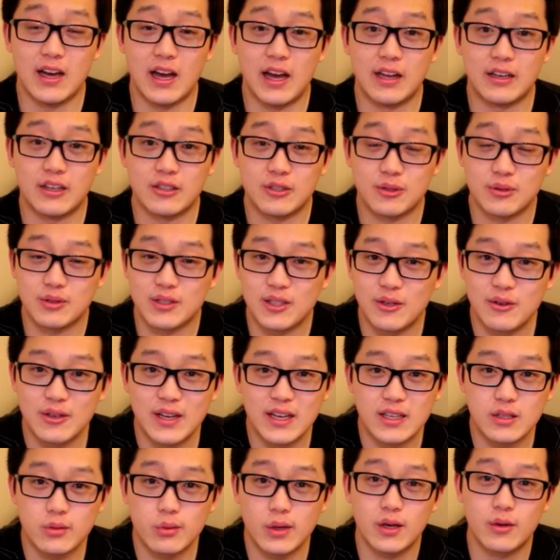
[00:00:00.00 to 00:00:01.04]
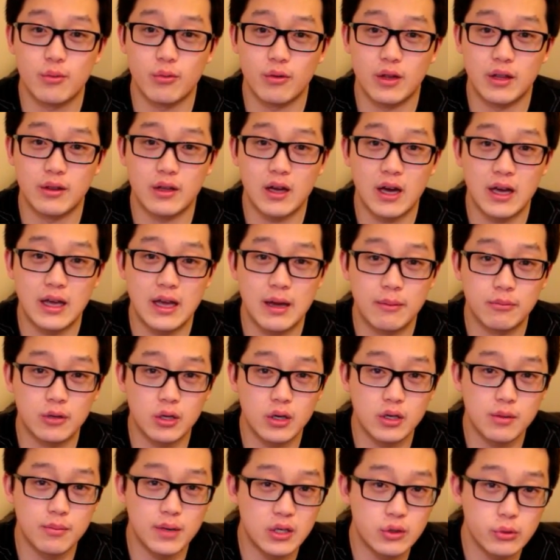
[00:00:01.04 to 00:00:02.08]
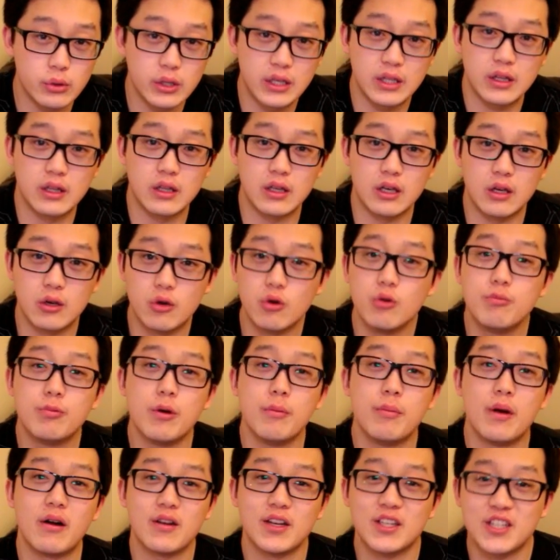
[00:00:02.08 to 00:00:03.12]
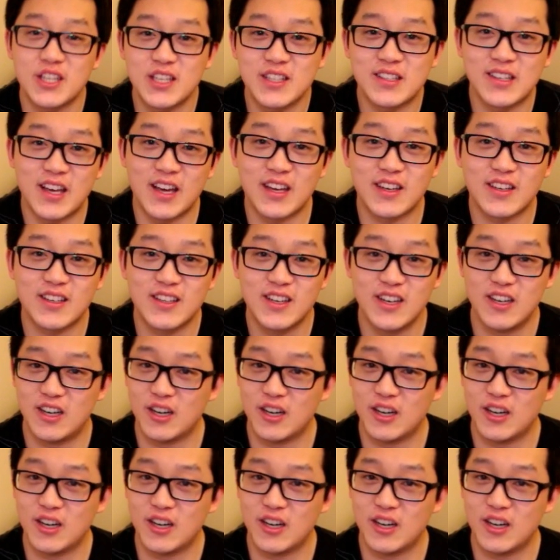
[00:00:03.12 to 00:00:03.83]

And I shall see you next week when I am going to be doing the Koopa Berry Cheesecake.